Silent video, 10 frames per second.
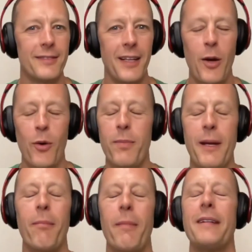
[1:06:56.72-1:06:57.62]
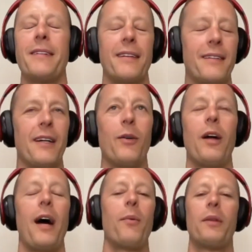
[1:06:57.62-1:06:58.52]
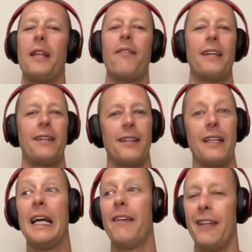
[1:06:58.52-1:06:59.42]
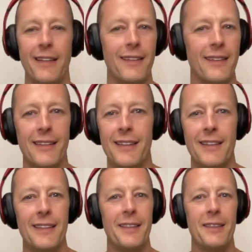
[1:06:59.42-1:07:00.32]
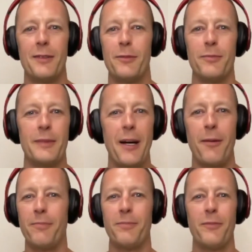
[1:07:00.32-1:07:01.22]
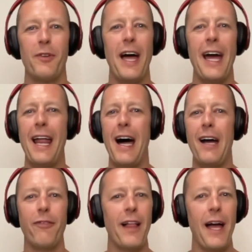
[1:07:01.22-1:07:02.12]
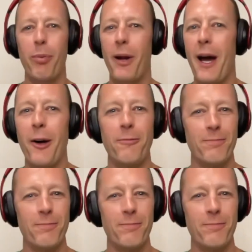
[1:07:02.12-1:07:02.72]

it would be amazing. Would, I would love it. Love it. Yep. Fly it high, fly it proud.